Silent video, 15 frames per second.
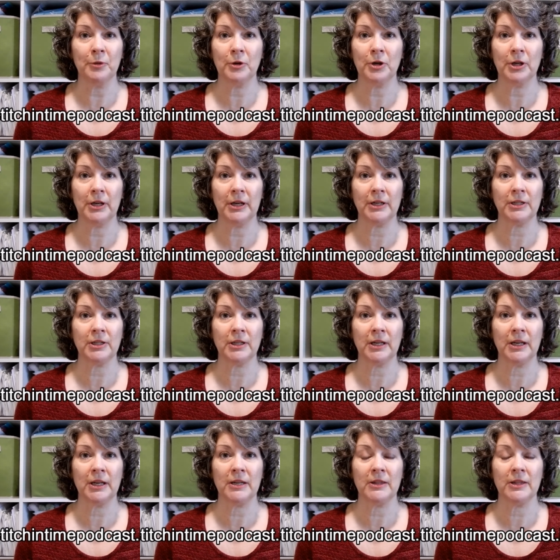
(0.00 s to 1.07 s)
put
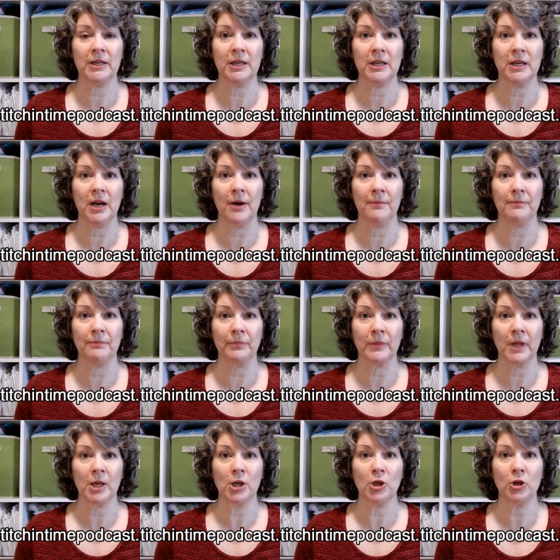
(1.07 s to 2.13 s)
it in the
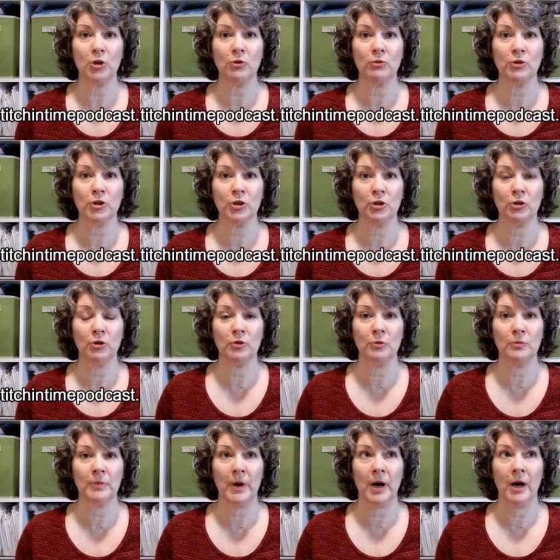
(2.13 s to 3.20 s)

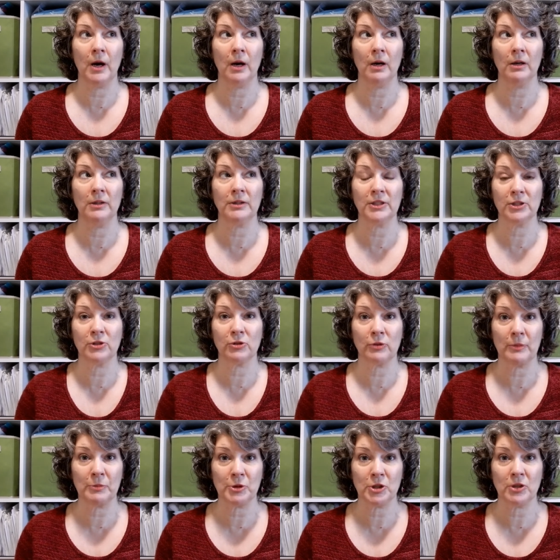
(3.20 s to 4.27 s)
YouTube
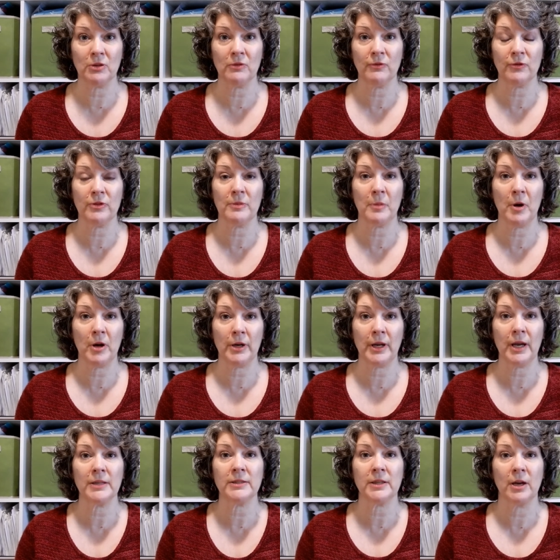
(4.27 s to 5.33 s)
description for the
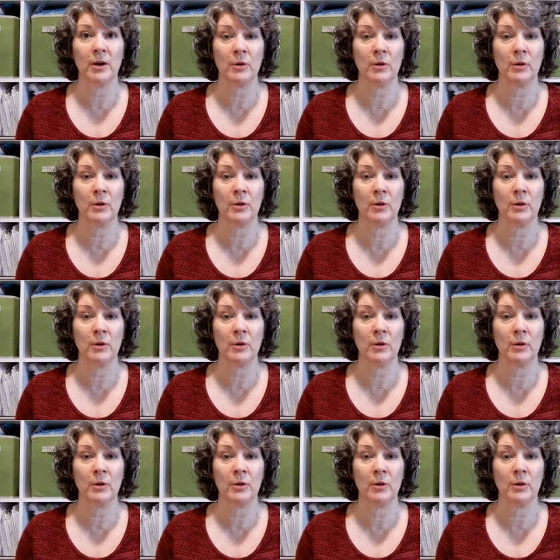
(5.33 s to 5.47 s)
podcast.